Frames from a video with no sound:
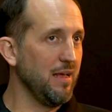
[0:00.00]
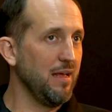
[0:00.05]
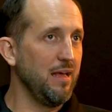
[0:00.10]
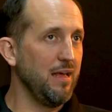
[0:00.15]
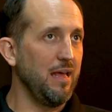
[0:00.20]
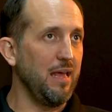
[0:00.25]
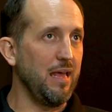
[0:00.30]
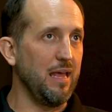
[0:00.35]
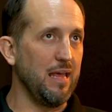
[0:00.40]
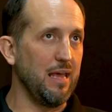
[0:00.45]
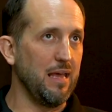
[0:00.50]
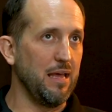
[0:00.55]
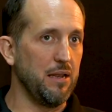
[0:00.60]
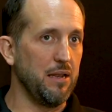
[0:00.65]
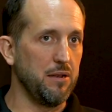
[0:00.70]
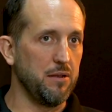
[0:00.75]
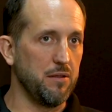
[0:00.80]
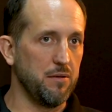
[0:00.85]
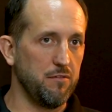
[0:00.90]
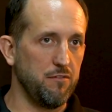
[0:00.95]

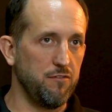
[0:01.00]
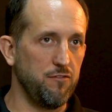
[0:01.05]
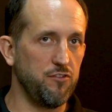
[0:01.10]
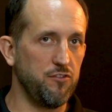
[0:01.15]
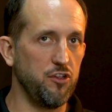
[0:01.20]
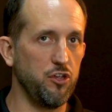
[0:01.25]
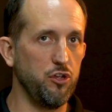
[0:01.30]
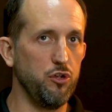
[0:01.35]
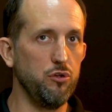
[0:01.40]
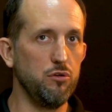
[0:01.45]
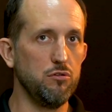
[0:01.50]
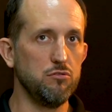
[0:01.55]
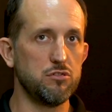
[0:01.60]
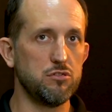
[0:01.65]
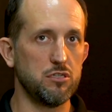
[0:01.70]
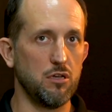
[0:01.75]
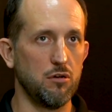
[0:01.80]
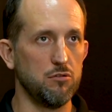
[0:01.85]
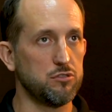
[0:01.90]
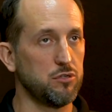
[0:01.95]
and
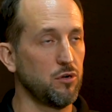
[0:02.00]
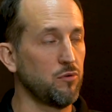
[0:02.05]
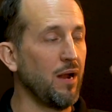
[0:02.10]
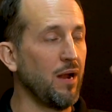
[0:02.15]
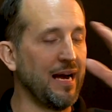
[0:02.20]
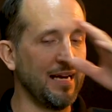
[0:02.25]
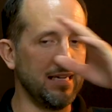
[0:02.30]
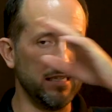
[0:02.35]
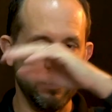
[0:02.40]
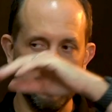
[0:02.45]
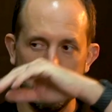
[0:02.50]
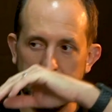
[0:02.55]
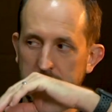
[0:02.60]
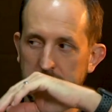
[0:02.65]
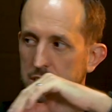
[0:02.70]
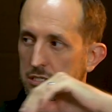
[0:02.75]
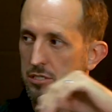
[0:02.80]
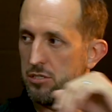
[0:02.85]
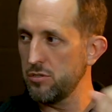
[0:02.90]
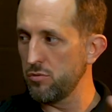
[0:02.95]
fuse those
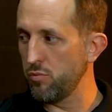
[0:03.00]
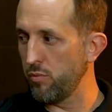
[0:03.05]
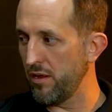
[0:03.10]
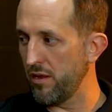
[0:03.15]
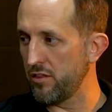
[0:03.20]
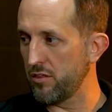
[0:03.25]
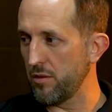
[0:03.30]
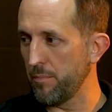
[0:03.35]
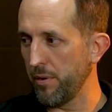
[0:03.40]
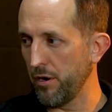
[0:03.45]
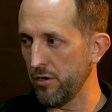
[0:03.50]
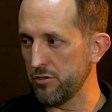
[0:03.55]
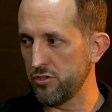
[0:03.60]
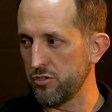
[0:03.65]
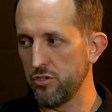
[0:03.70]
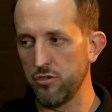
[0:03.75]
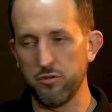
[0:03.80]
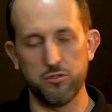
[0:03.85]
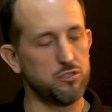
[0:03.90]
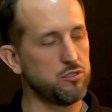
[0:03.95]
horizons with the
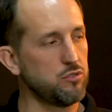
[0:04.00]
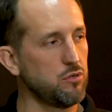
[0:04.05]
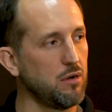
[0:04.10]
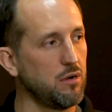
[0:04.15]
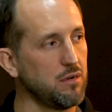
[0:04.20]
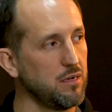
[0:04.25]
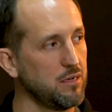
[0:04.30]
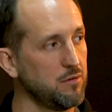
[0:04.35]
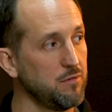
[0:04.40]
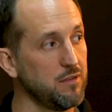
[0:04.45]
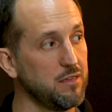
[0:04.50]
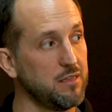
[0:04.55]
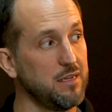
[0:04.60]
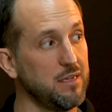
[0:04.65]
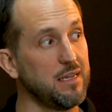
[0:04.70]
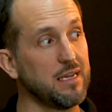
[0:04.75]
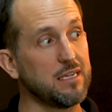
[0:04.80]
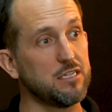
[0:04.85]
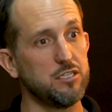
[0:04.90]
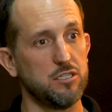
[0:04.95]
person who is struggling with
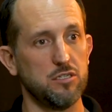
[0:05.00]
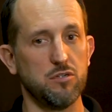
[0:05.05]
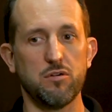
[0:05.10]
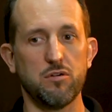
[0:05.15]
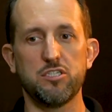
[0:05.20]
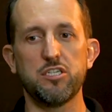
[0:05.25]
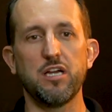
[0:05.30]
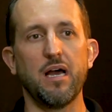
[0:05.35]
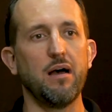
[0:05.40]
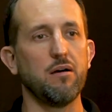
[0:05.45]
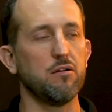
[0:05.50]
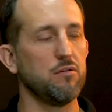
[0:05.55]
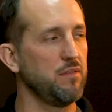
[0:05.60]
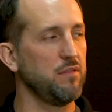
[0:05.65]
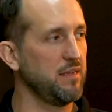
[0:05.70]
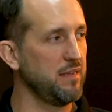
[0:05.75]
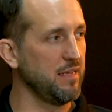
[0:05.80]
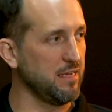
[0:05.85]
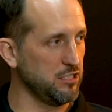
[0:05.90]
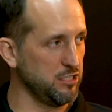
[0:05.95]
addiction, or a child with
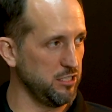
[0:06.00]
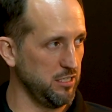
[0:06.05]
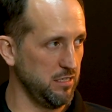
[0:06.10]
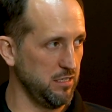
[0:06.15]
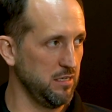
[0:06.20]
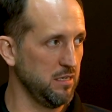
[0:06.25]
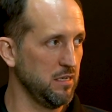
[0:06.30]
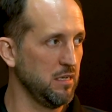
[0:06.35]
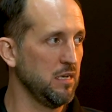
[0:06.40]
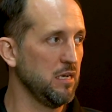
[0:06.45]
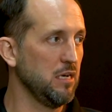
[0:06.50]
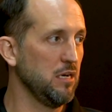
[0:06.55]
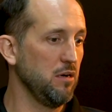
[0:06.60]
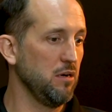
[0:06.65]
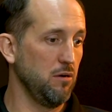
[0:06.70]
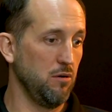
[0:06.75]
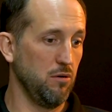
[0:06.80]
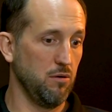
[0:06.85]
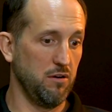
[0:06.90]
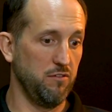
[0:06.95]
addiction,
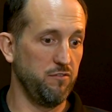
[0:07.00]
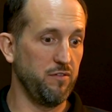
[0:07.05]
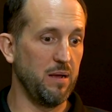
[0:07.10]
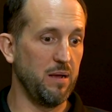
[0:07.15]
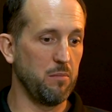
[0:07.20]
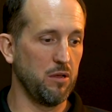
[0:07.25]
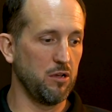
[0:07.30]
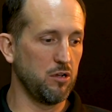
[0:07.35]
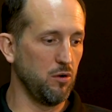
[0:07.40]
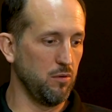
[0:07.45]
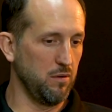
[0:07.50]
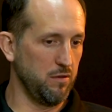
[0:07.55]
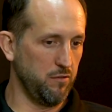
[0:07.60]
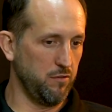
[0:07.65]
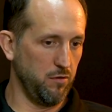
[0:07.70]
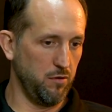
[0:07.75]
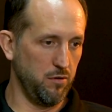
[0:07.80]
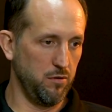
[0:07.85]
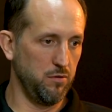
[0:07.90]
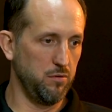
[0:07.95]
or a family going
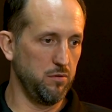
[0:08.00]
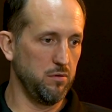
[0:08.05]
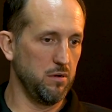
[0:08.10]
through